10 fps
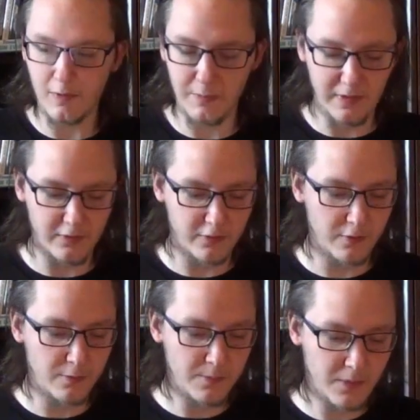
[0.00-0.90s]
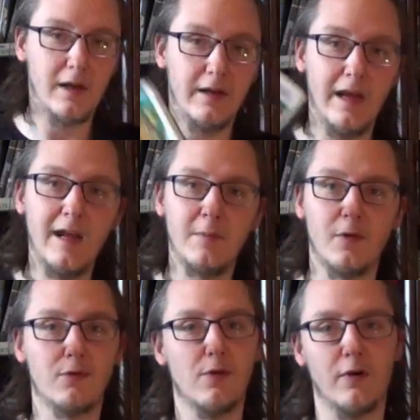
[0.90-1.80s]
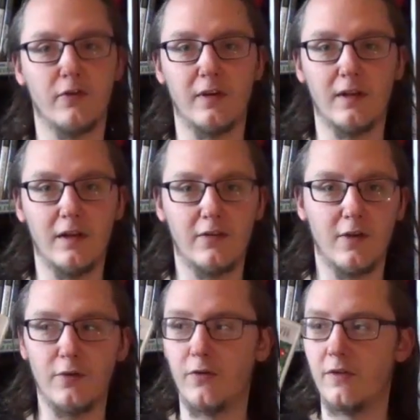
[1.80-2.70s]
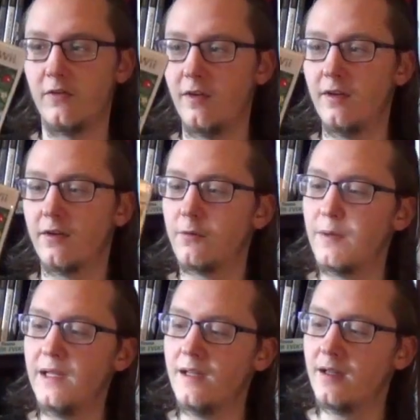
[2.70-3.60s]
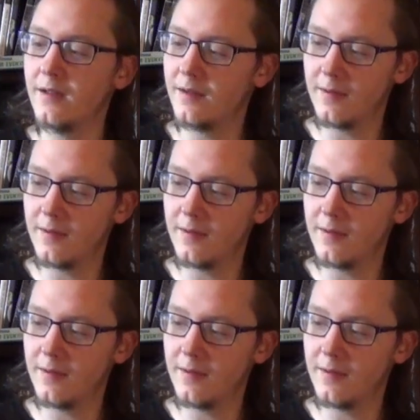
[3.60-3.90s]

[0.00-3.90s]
on P S two and Animal Crossing Let's Go to the City on the Wii.